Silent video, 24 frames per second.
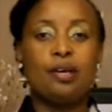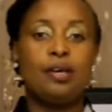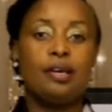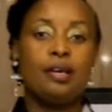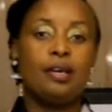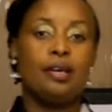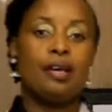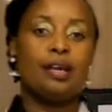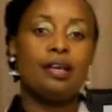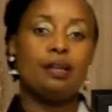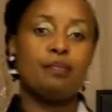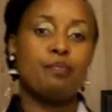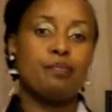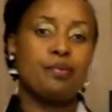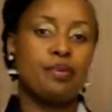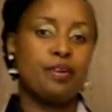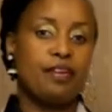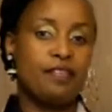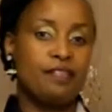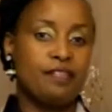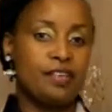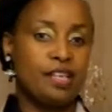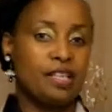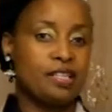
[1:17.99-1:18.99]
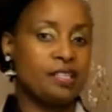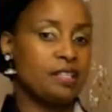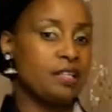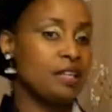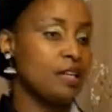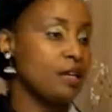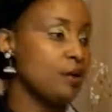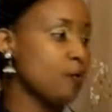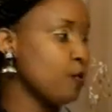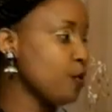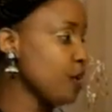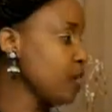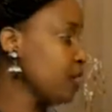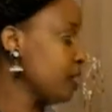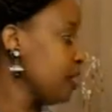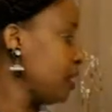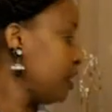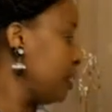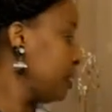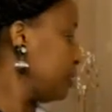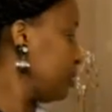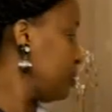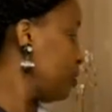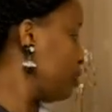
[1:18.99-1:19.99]
And previously we
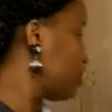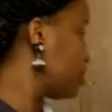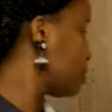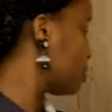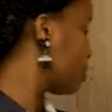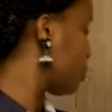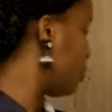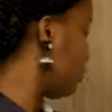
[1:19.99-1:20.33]
had also